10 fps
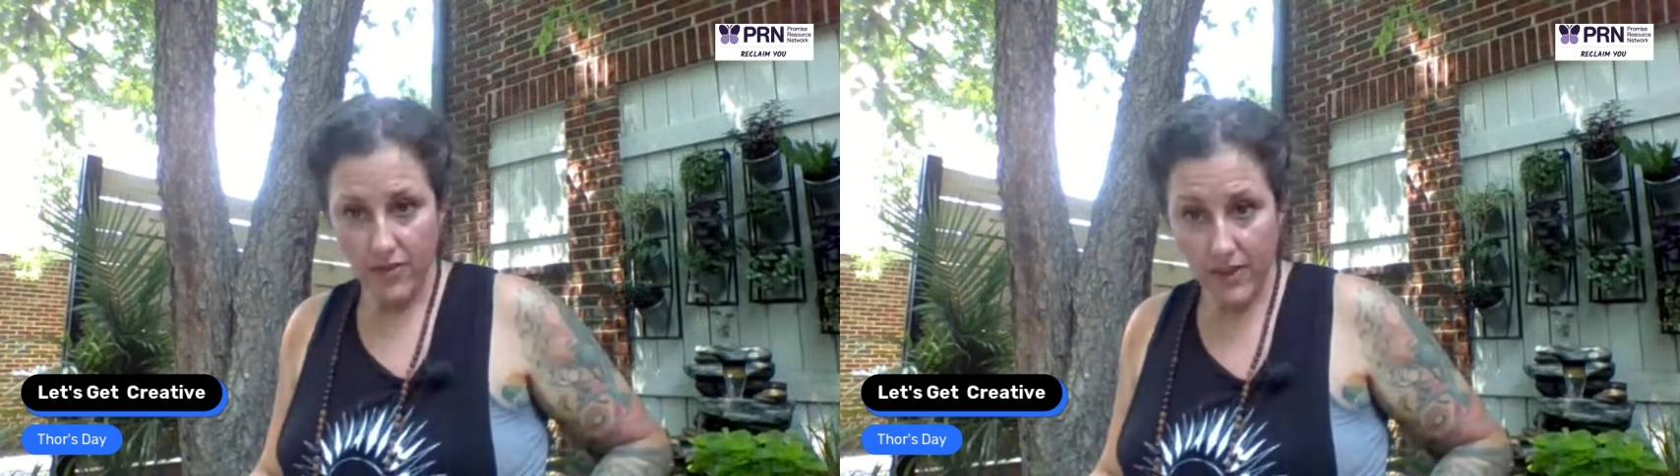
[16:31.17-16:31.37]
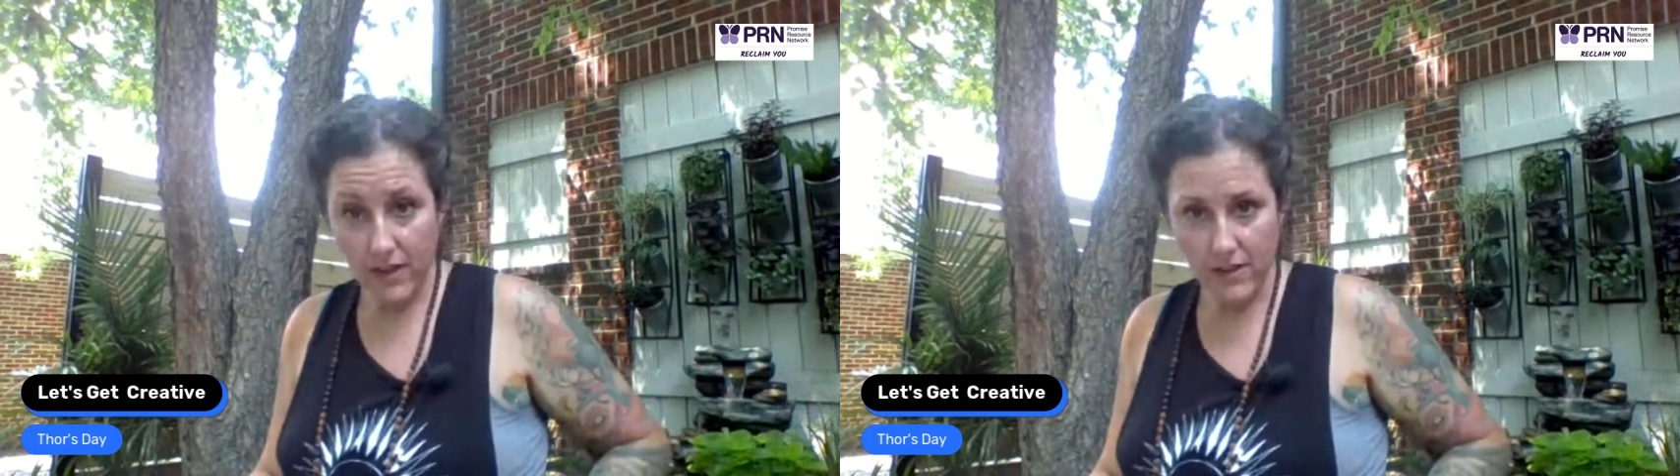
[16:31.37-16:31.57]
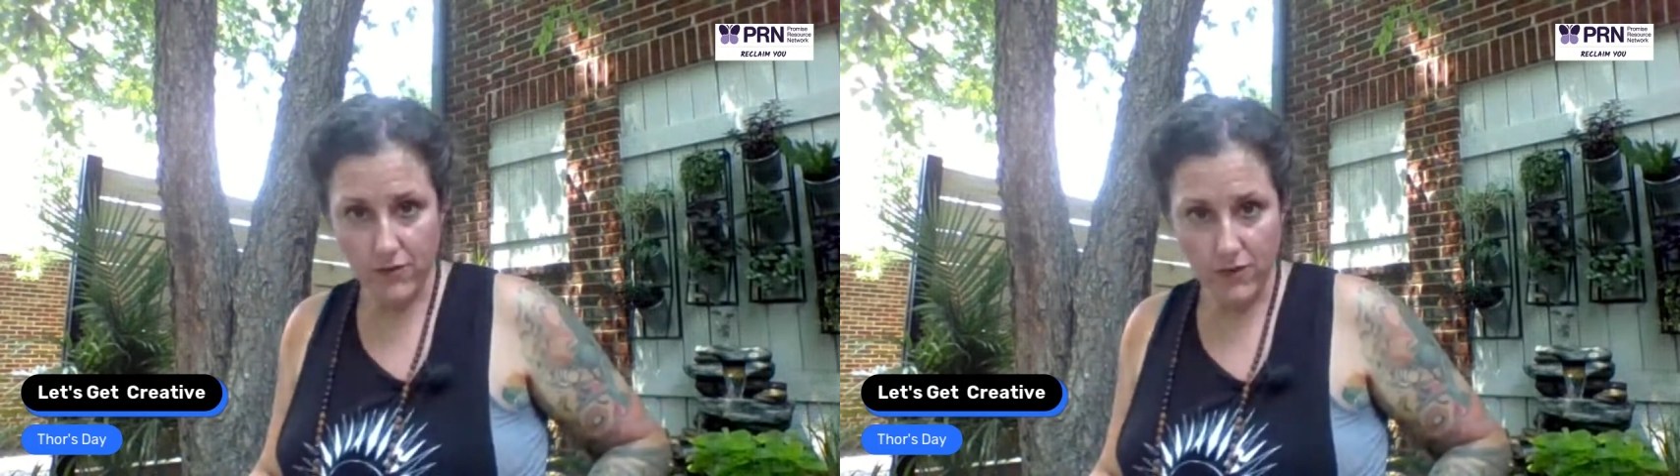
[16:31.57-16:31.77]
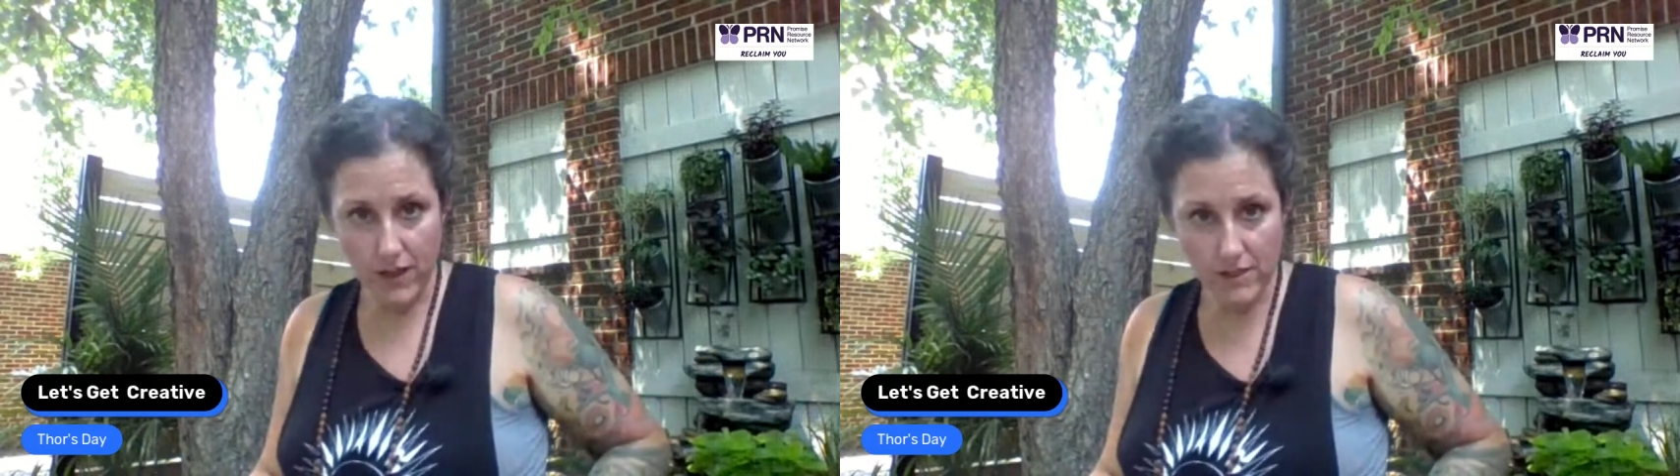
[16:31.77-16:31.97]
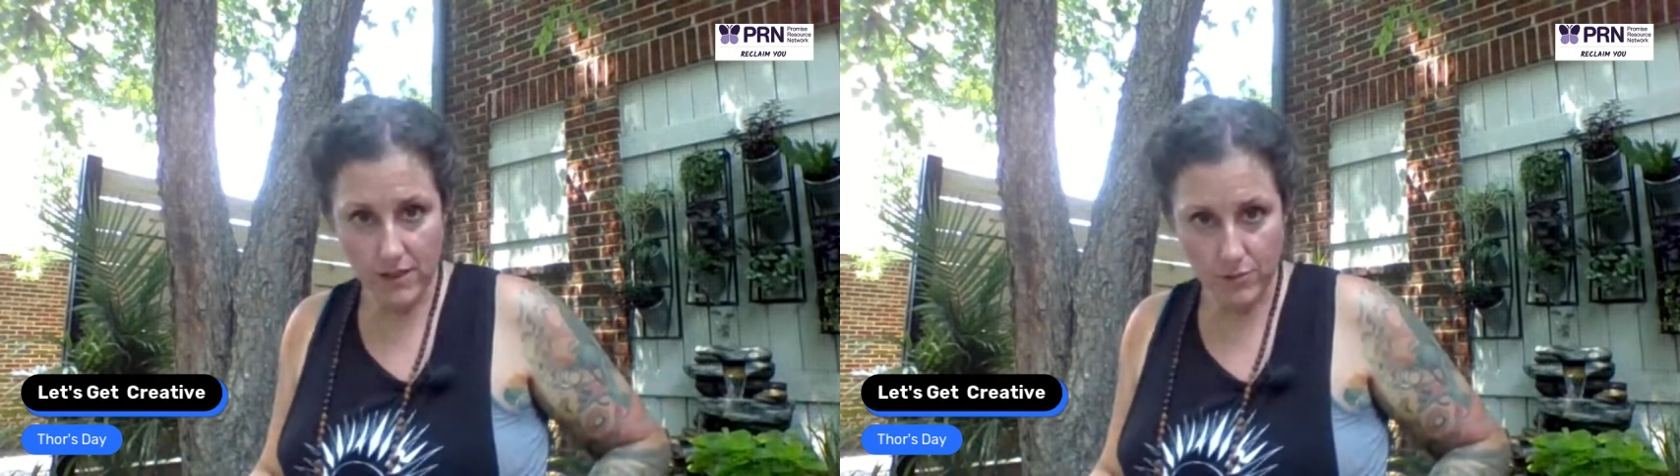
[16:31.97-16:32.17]
Thank you for the
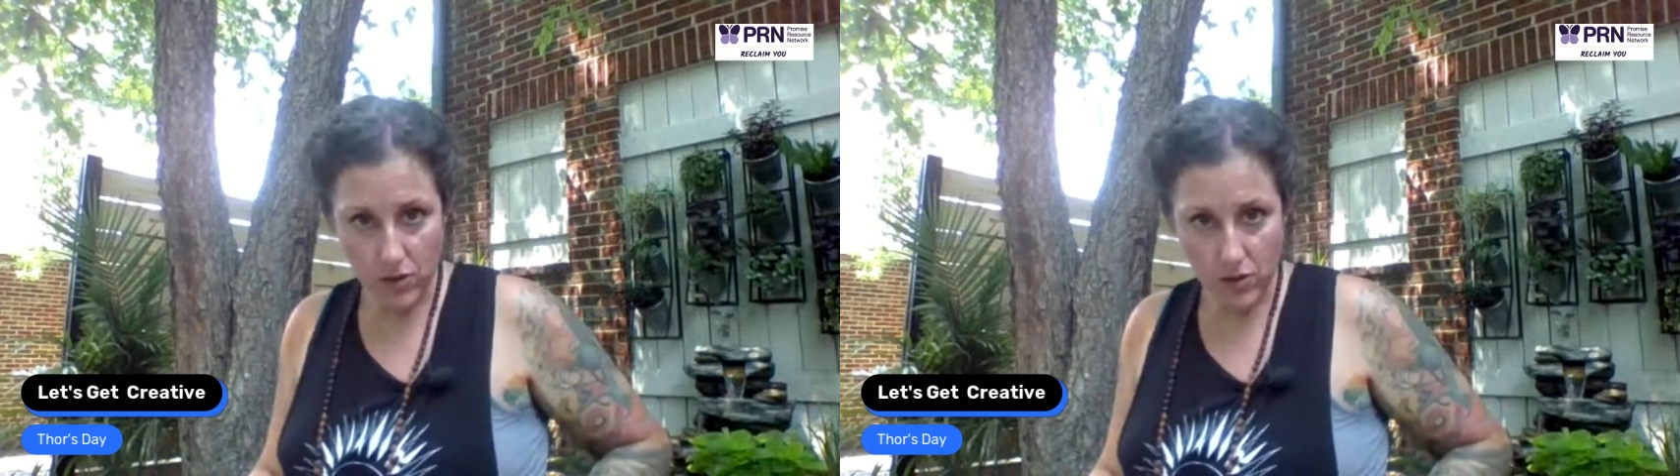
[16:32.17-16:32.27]
heads up,